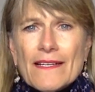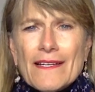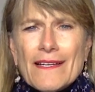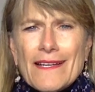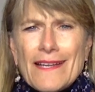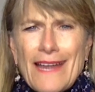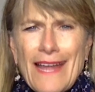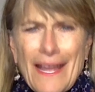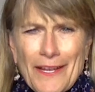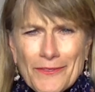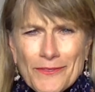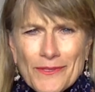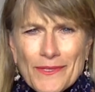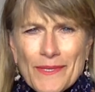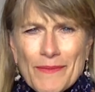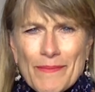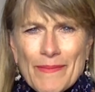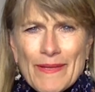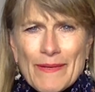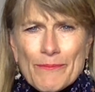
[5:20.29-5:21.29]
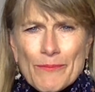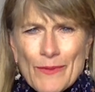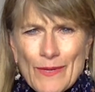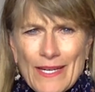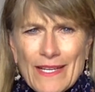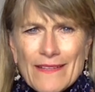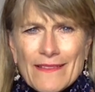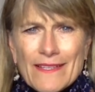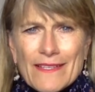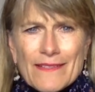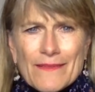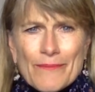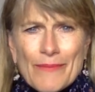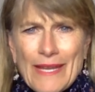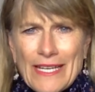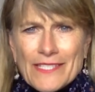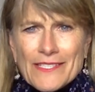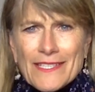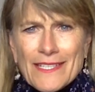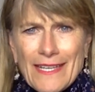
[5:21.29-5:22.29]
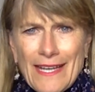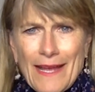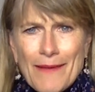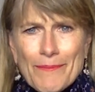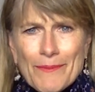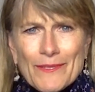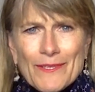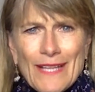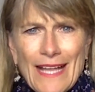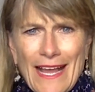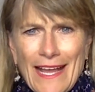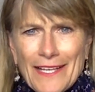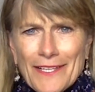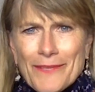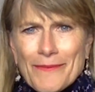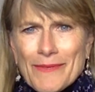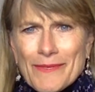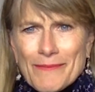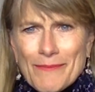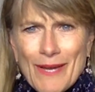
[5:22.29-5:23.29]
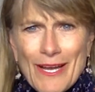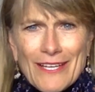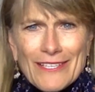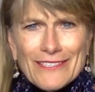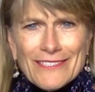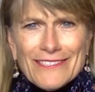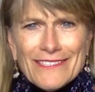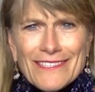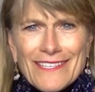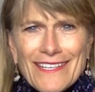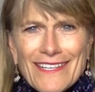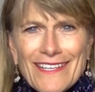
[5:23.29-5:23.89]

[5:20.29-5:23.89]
and actually bring the patient capital Acumen model?